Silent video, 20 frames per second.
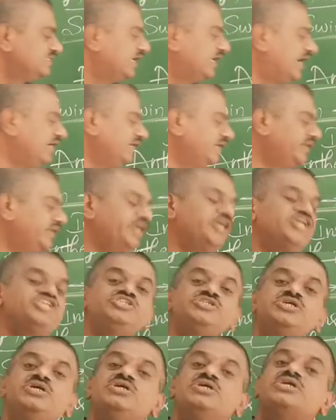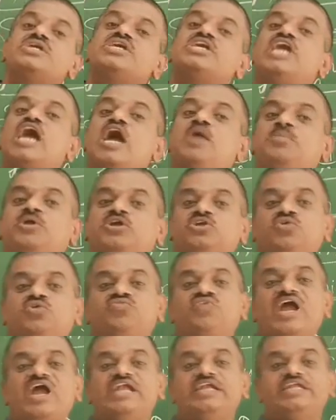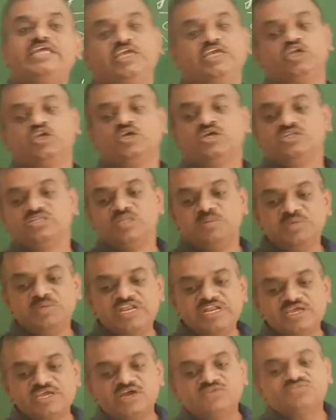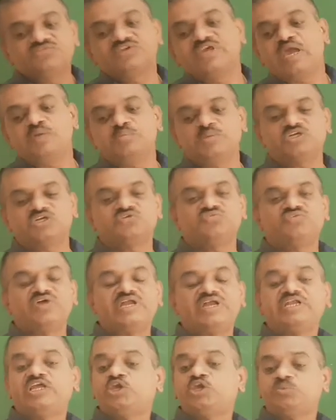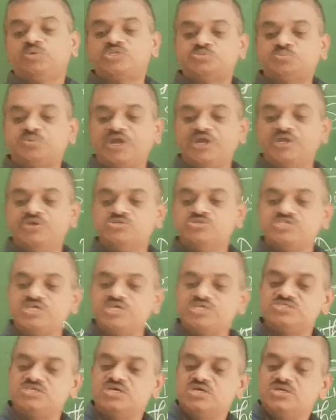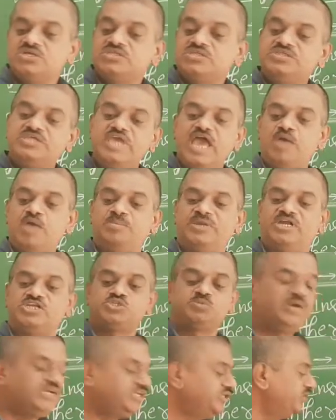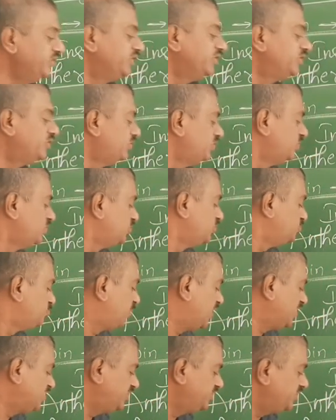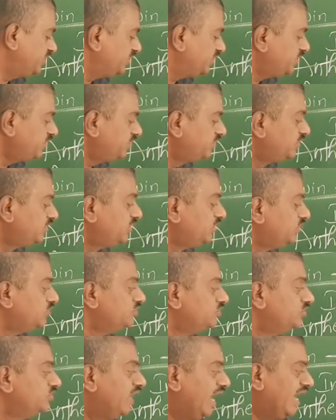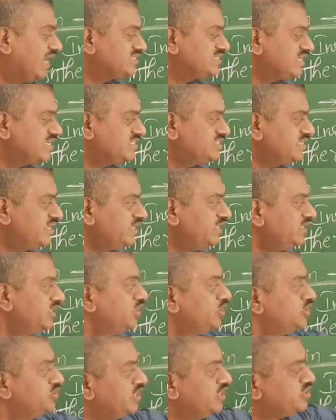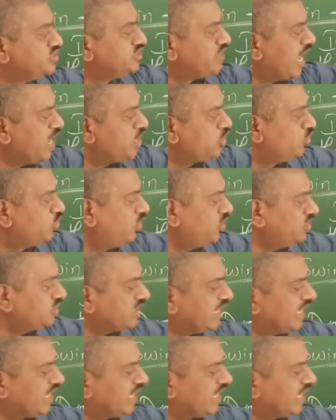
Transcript: and it is gametophytic. The meaning of gametophytic, which produces gametes. But here, as I said, the zygote